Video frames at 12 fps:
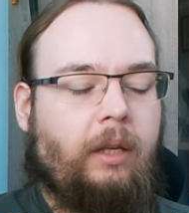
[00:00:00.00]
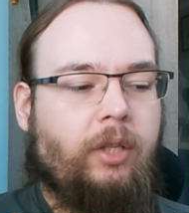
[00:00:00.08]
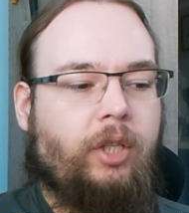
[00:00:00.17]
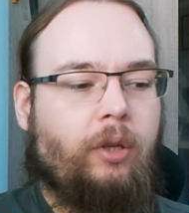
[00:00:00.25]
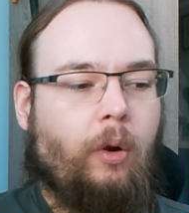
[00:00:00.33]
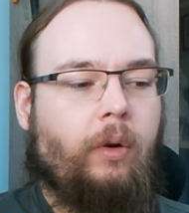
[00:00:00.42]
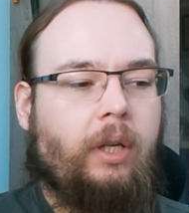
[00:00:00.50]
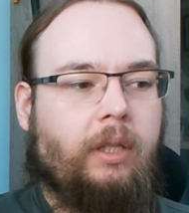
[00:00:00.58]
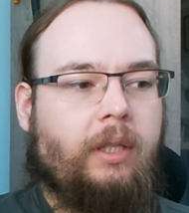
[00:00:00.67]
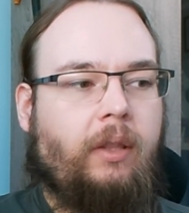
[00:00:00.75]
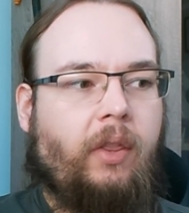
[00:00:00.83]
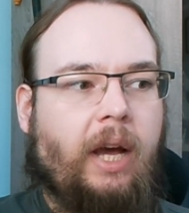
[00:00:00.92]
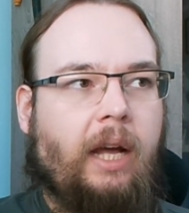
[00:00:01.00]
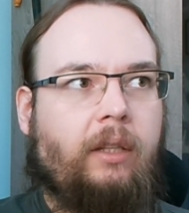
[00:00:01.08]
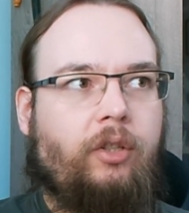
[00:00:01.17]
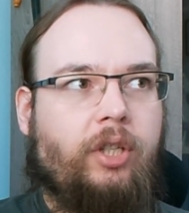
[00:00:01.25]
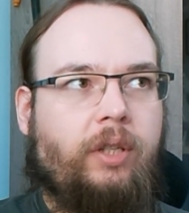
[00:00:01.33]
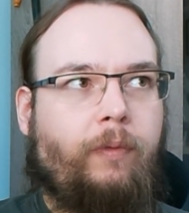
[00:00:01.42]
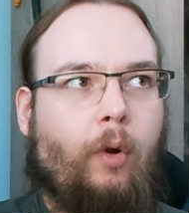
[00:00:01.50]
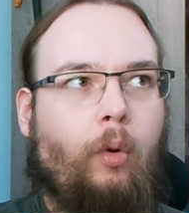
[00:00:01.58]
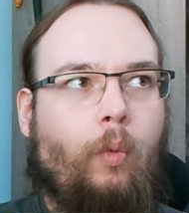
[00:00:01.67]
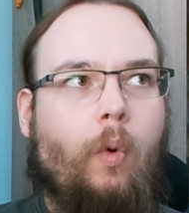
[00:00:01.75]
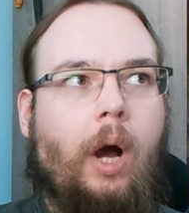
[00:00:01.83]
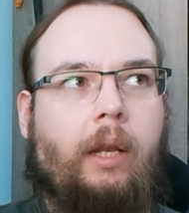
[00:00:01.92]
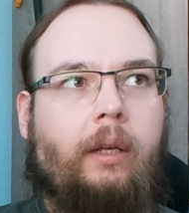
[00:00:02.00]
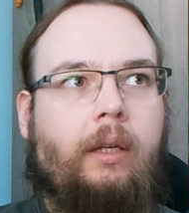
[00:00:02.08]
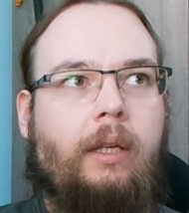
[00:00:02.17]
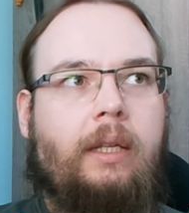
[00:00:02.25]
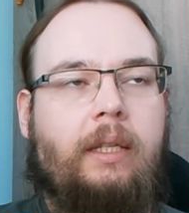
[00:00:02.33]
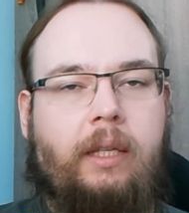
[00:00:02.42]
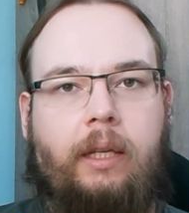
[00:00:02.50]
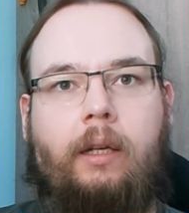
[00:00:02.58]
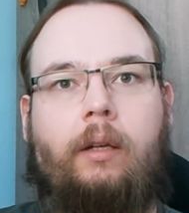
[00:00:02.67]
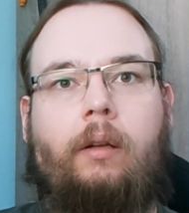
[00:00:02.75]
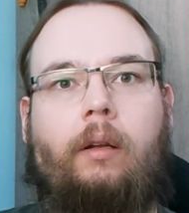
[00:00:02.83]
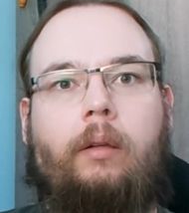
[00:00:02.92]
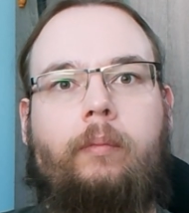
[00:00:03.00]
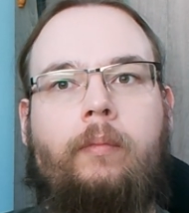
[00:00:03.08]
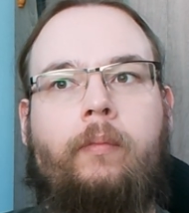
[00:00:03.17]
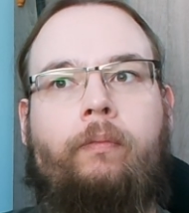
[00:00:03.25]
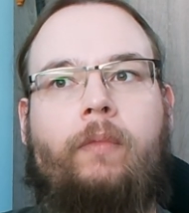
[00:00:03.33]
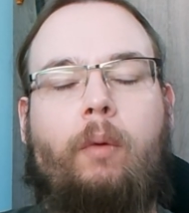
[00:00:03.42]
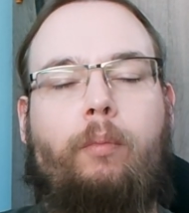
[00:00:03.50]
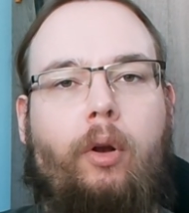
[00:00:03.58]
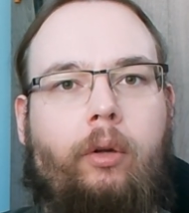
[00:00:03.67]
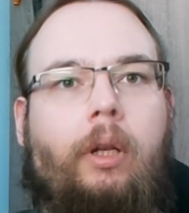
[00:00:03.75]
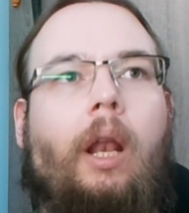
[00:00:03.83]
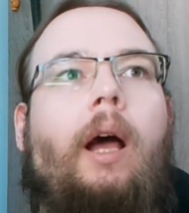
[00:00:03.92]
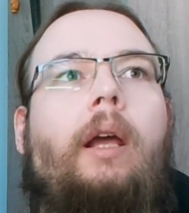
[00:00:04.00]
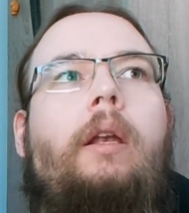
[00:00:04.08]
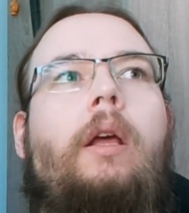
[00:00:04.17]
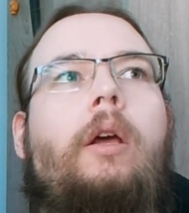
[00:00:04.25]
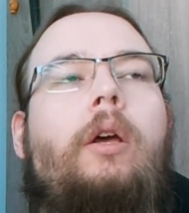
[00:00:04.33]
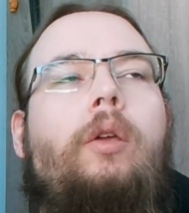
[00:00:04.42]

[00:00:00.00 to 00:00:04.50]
in stories that just follow one single plot line,